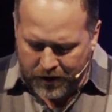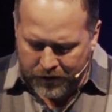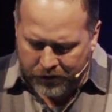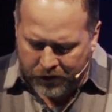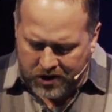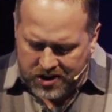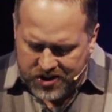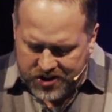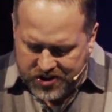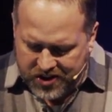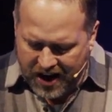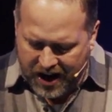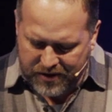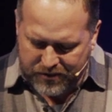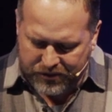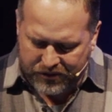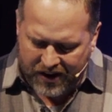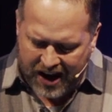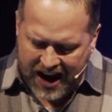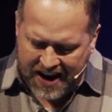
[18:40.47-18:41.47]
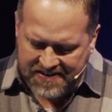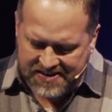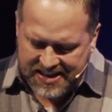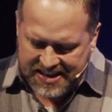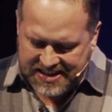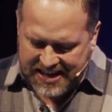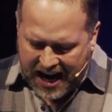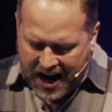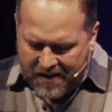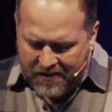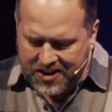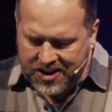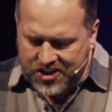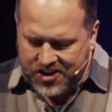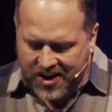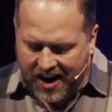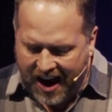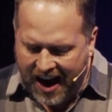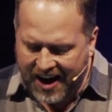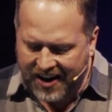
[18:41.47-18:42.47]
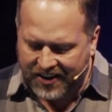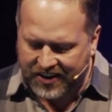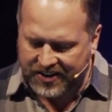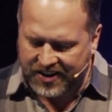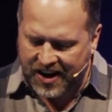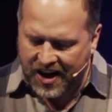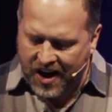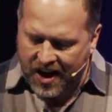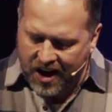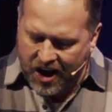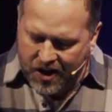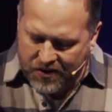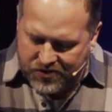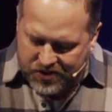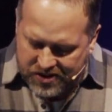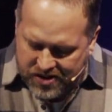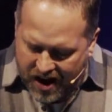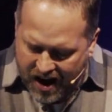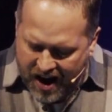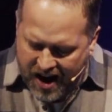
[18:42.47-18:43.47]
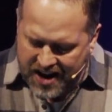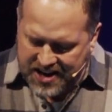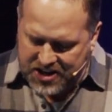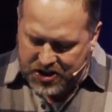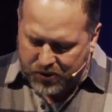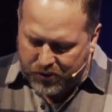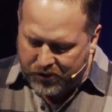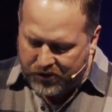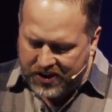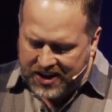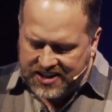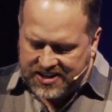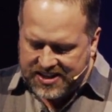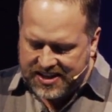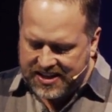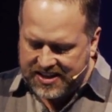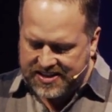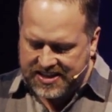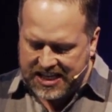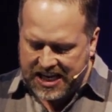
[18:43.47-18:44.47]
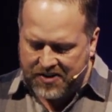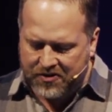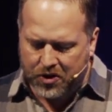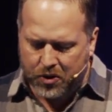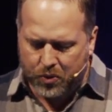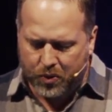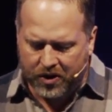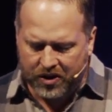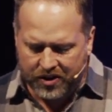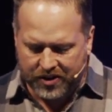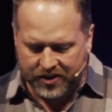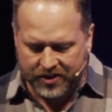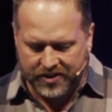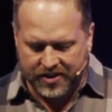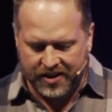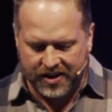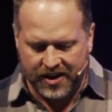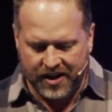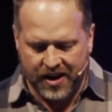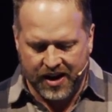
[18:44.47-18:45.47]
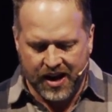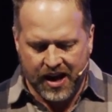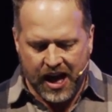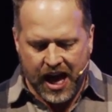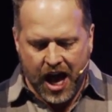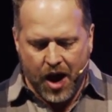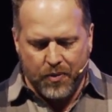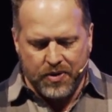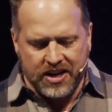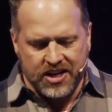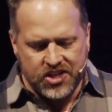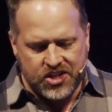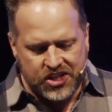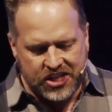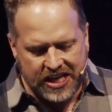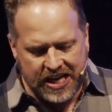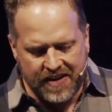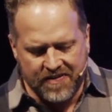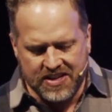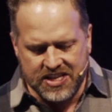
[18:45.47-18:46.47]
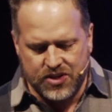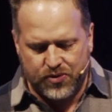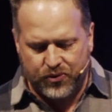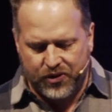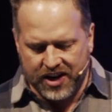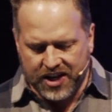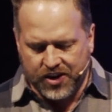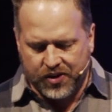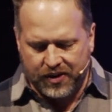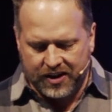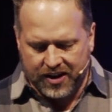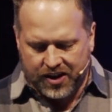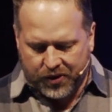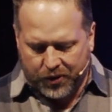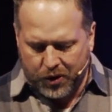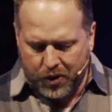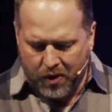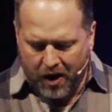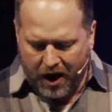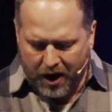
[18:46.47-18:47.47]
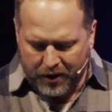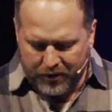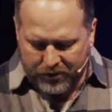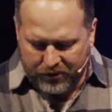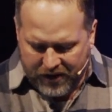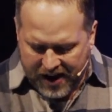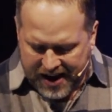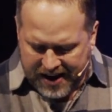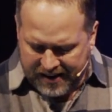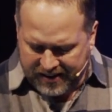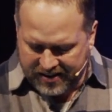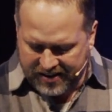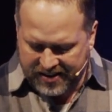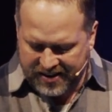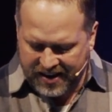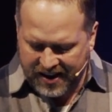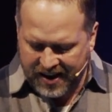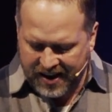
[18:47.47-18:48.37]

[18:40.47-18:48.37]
1 John 5 says, every child of God defeats this evil world. And we achieve this victory through our faith.